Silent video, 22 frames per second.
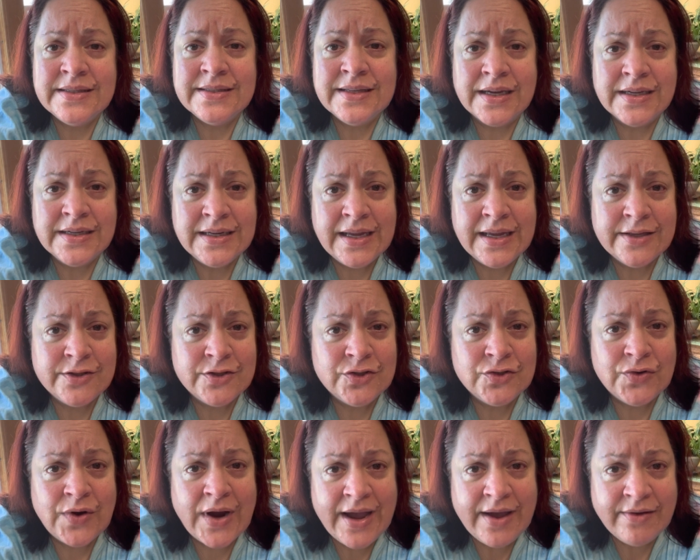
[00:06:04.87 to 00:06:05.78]
son gets
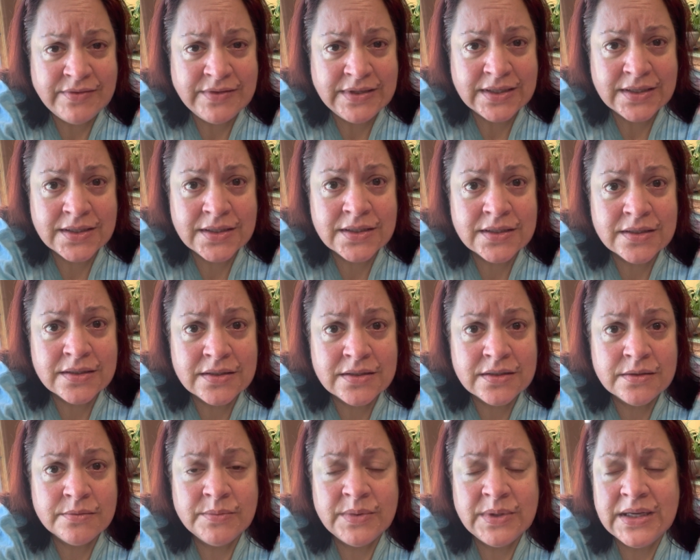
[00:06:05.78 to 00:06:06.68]
drafted
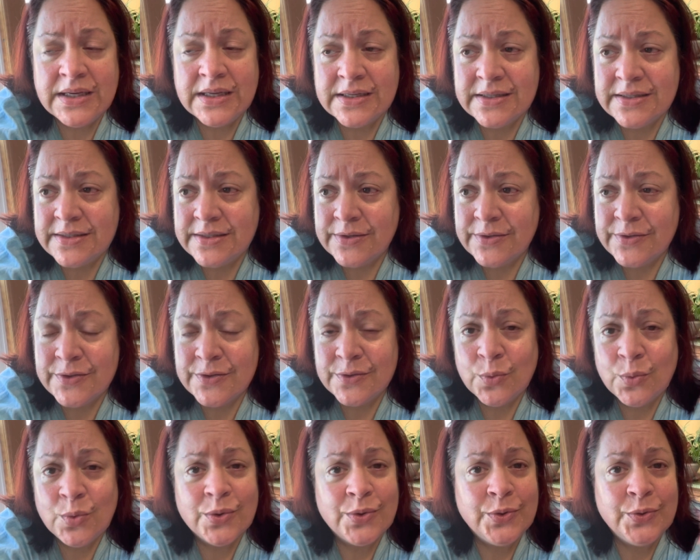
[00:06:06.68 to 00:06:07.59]
because there's a
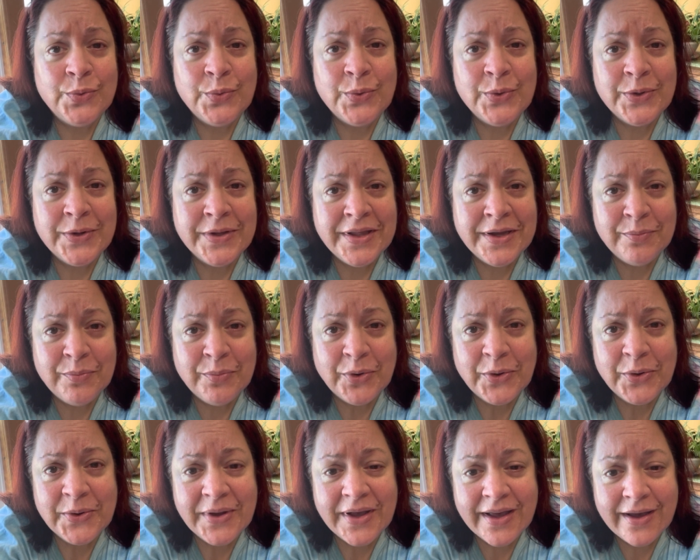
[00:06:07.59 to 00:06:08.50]
world war that
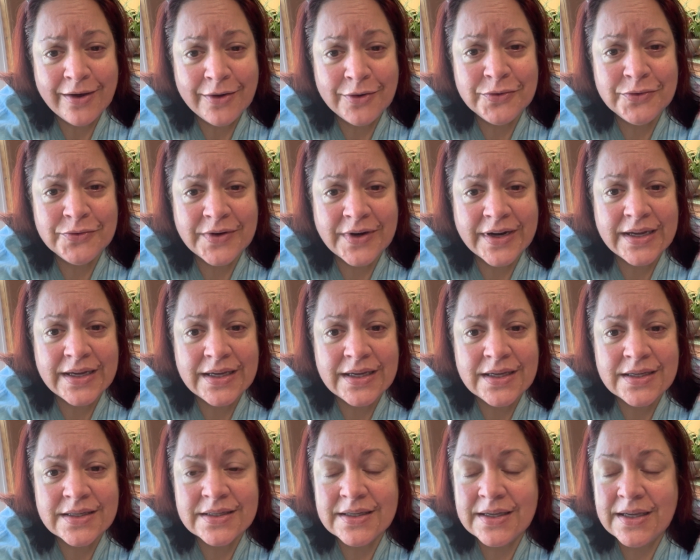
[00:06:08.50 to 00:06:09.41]
broke out, right?
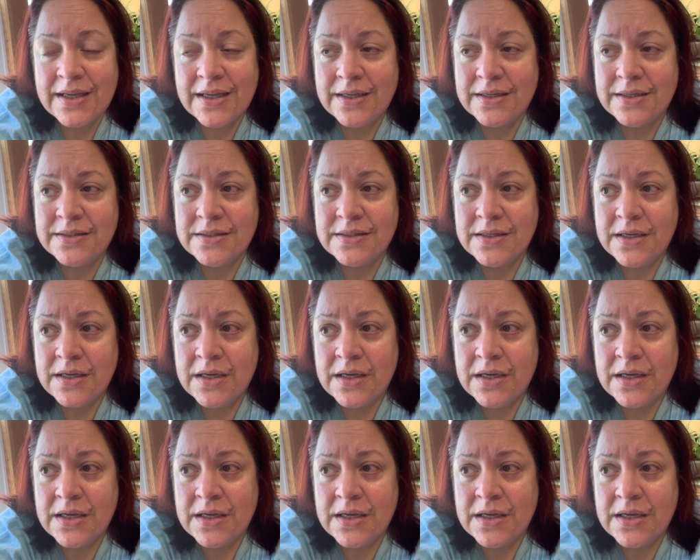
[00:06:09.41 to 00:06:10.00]
And